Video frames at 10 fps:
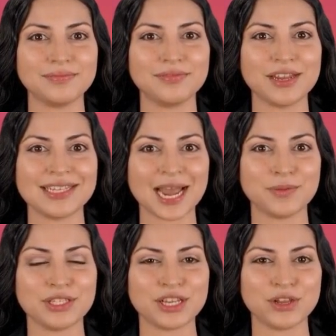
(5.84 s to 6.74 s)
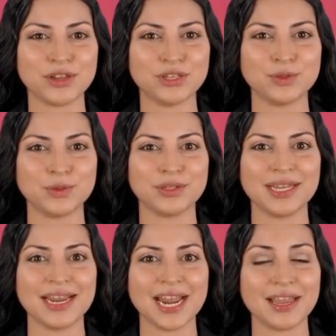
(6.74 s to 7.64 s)
from cybersecurity tools
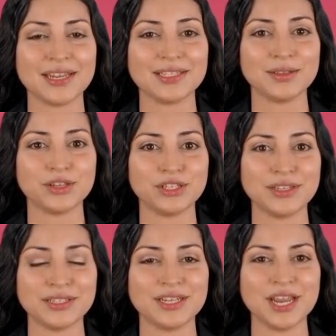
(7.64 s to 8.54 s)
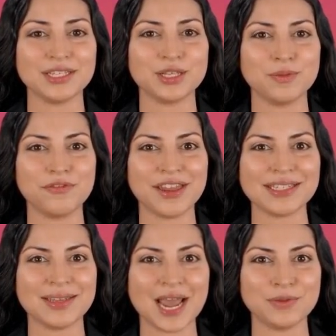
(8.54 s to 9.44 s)
and accounting solutions to
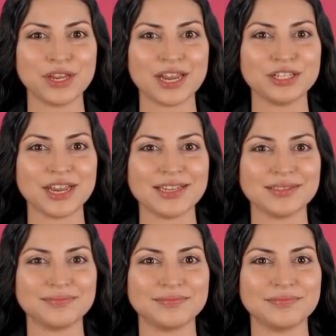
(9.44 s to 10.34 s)
customer-facing applications.